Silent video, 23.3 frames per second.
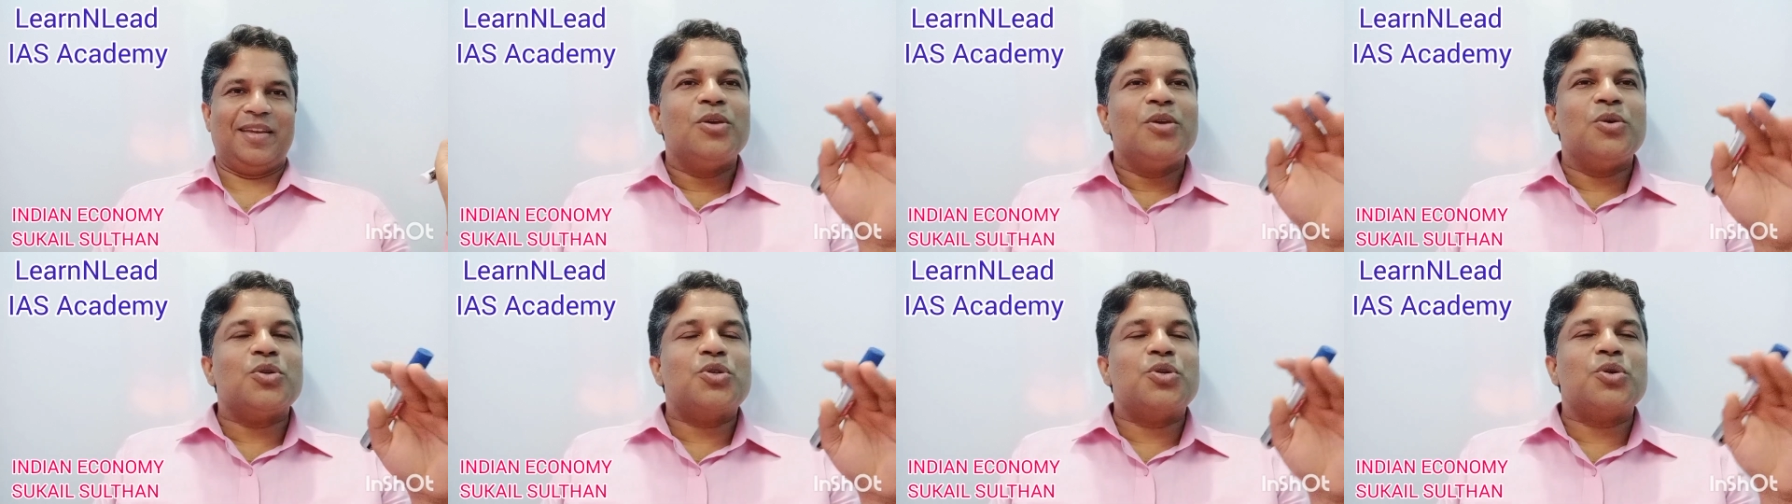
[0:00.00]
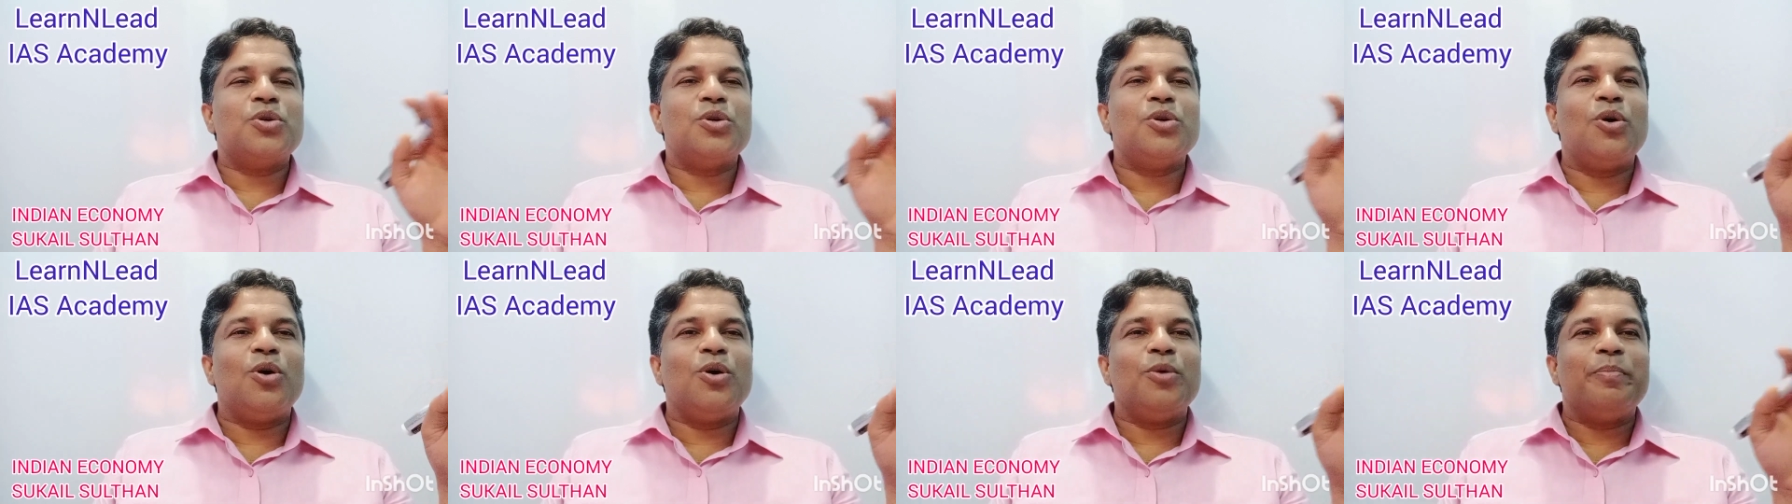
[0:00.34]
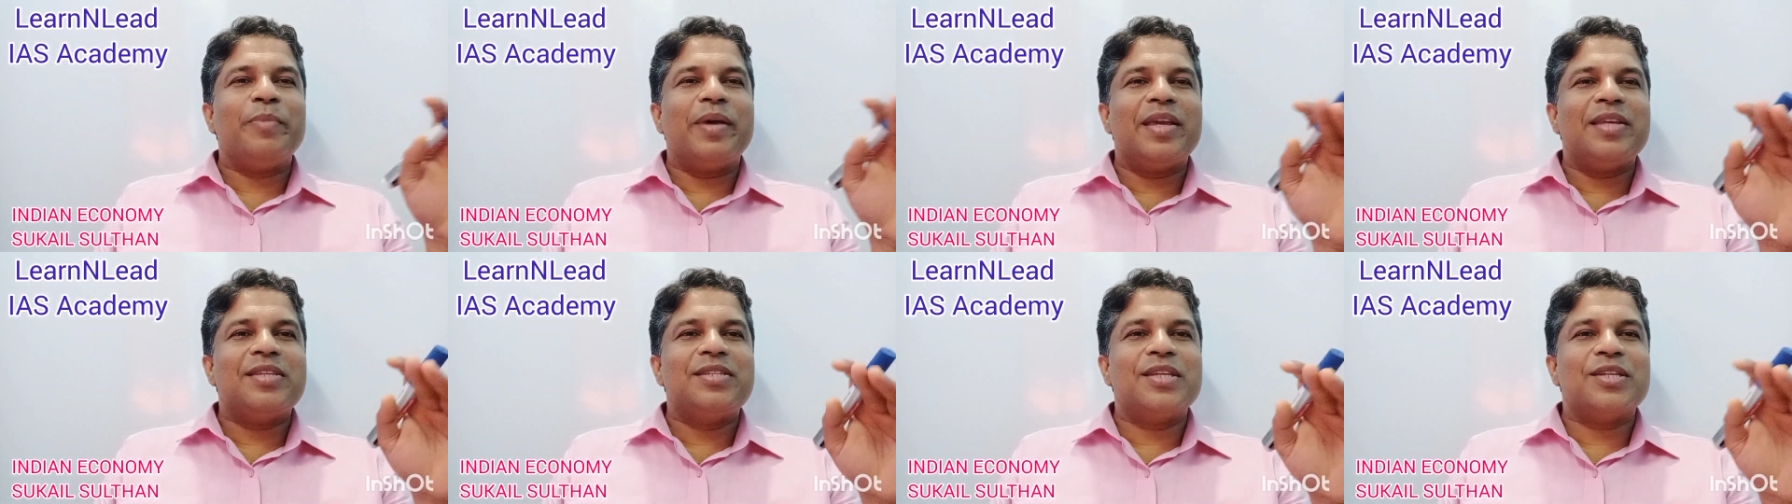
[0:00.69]
You should know
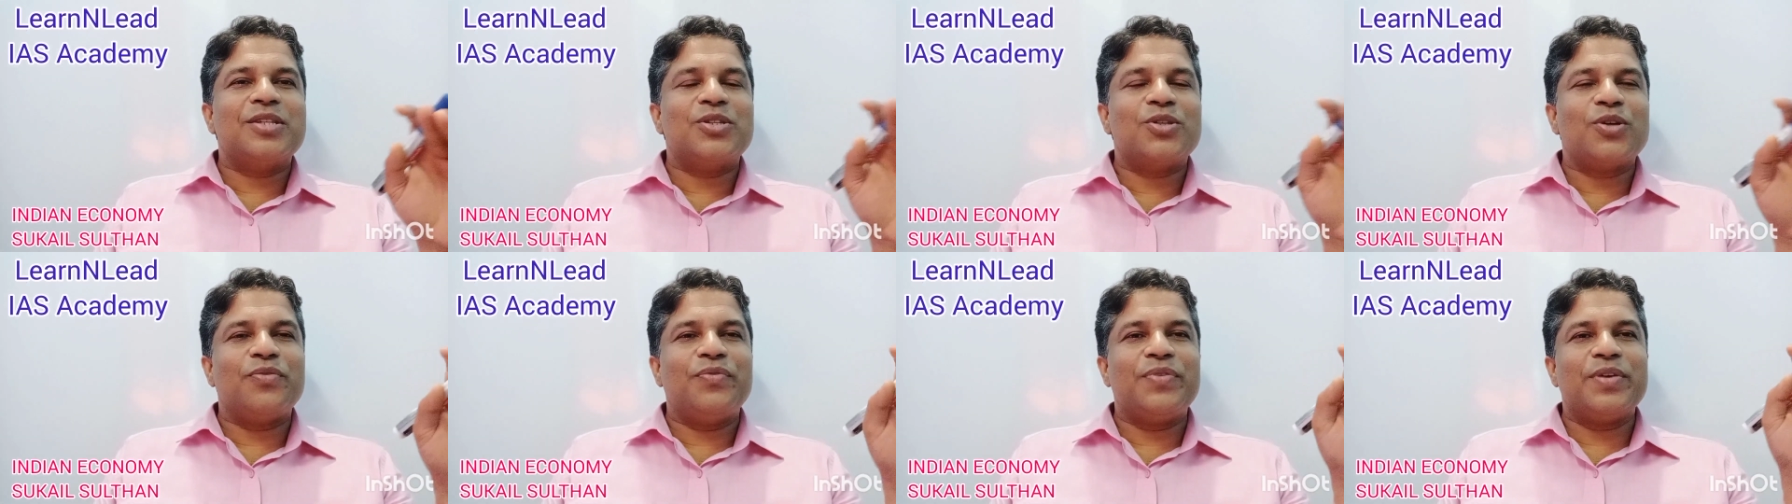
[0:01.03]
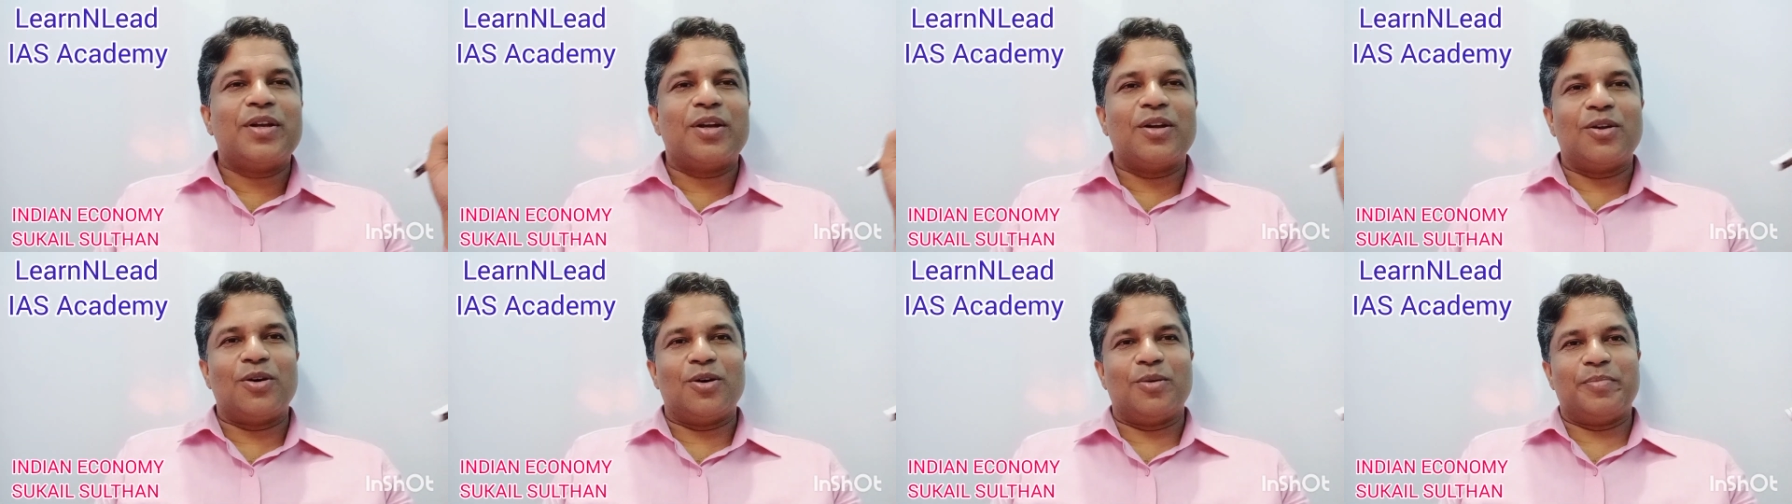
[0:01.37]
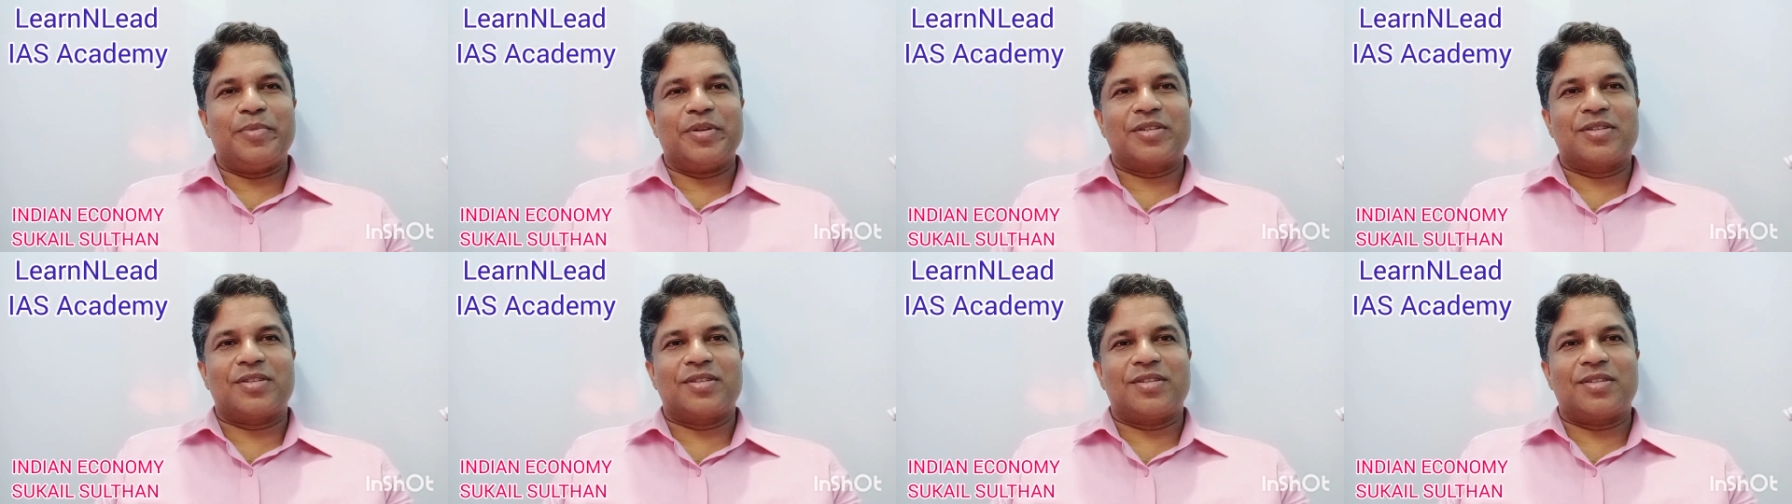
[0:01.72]
basics of
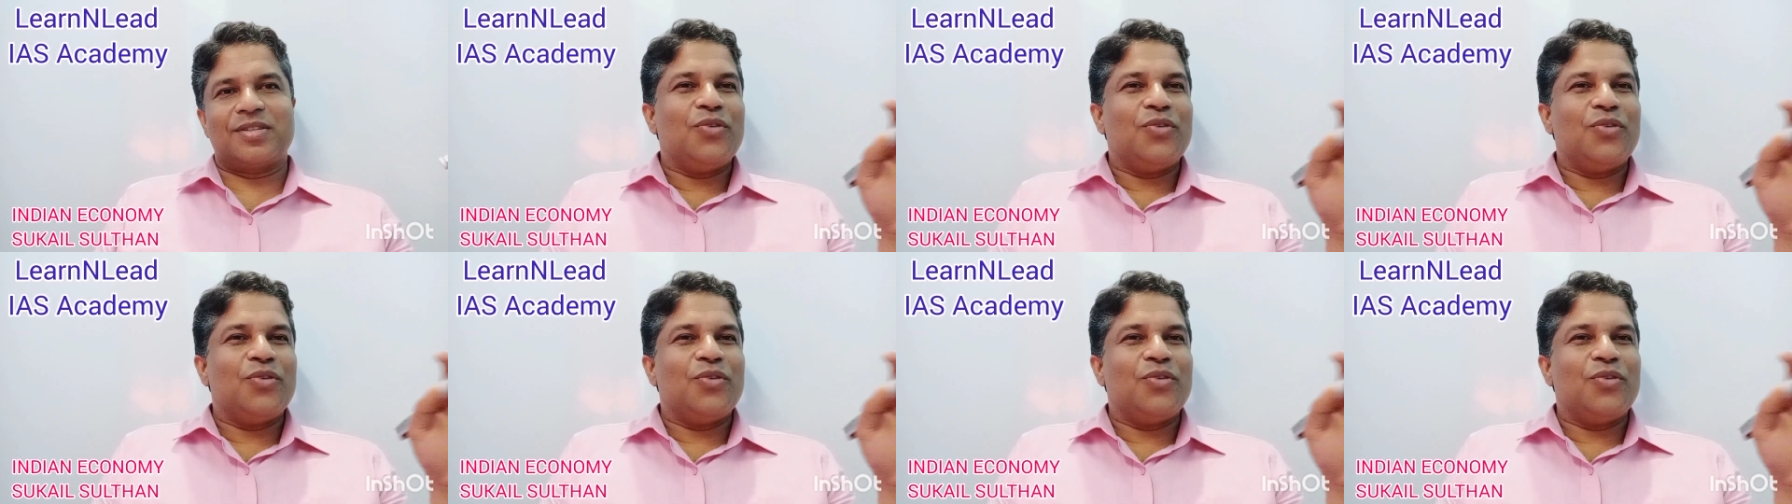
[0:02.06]
economics.